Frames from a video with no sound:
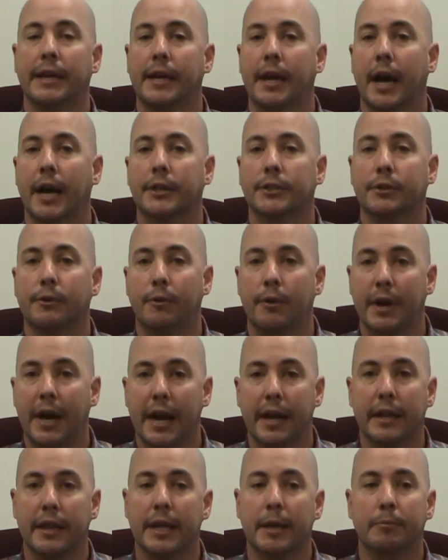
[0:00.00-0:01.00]
God's
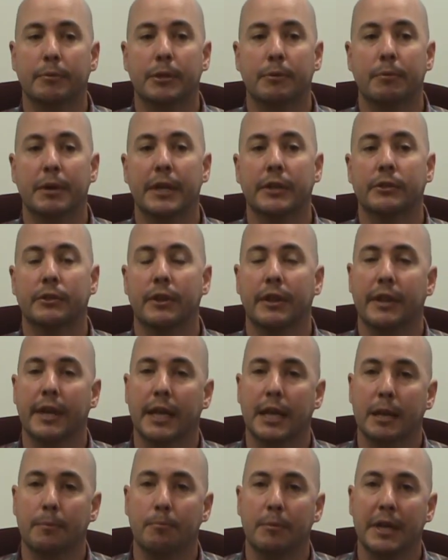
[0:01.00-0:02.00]
created them to be, so that they
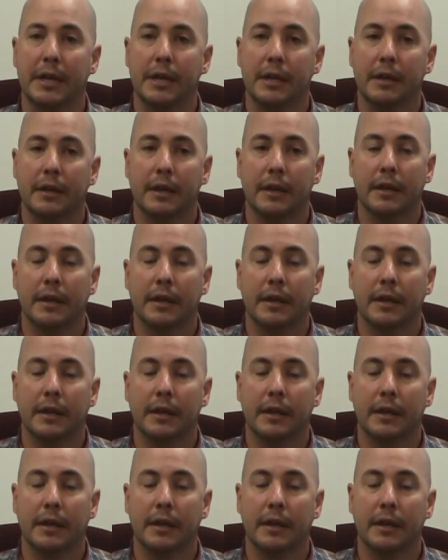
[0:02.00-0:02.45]
can be